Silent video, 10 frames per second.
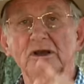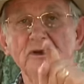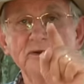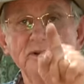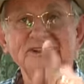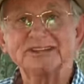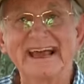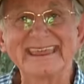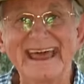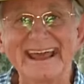you didn't
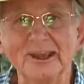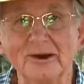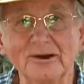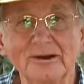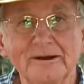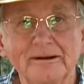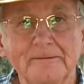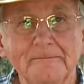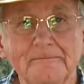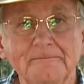say thank you.
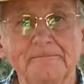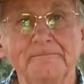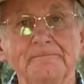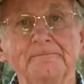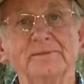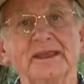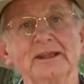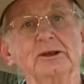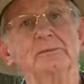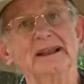
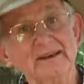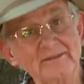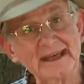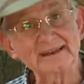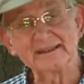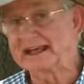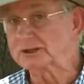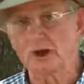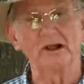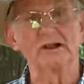Can you believe that?
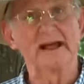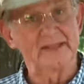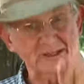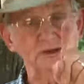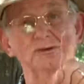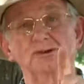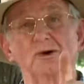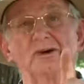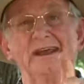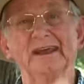That's all, and that's a true
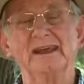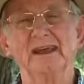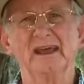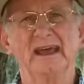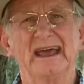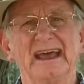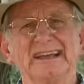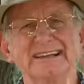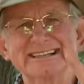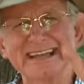story.
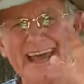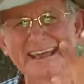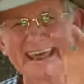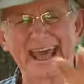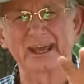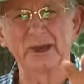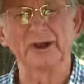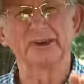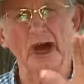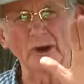Say thank you
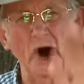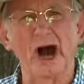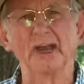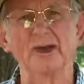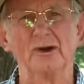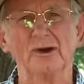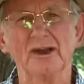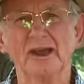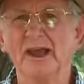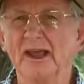and don't argue.
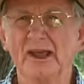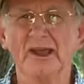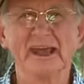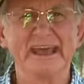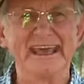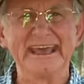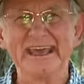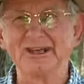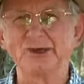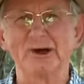
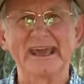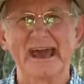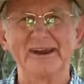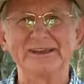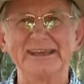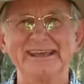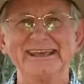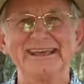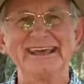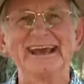He is your
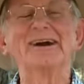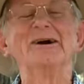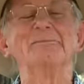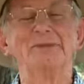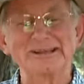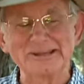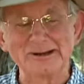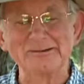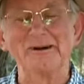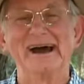guarantee. God bless you
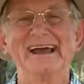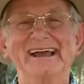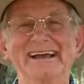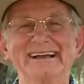and goodbye.